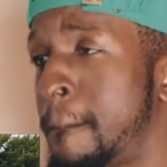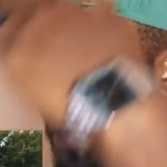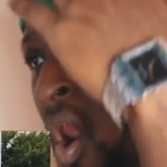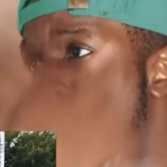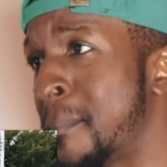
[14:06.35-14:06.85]

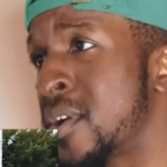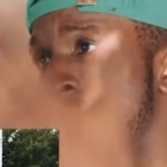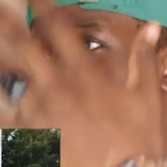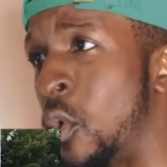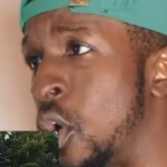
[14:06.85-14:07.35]
Proper
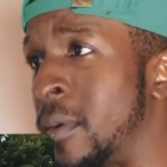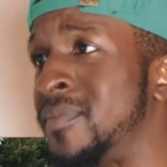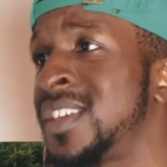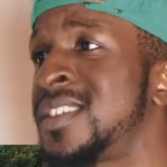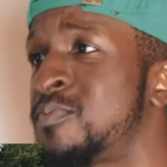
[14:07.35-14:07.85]
form.
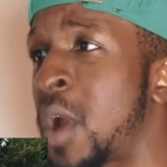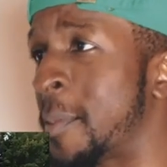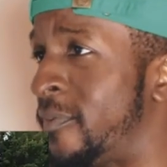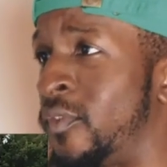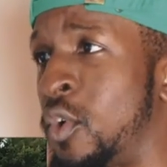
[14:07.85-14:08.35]
This is
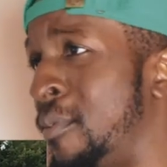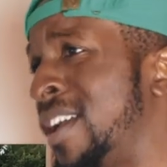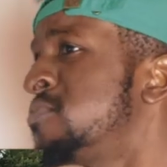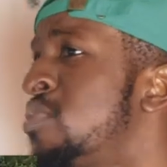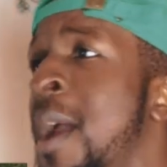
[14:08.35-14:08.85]
proper form
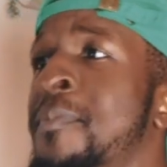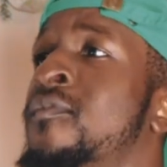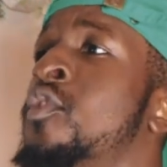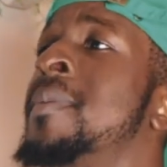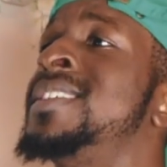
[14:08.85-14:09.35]

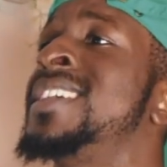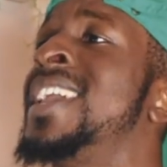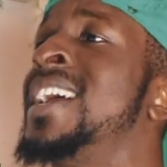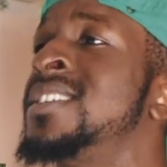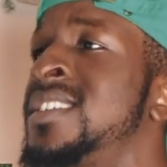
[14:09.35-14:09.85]
as it
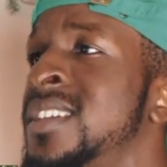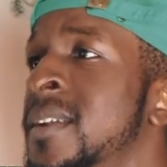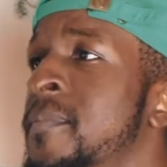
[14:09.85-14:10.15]
gets.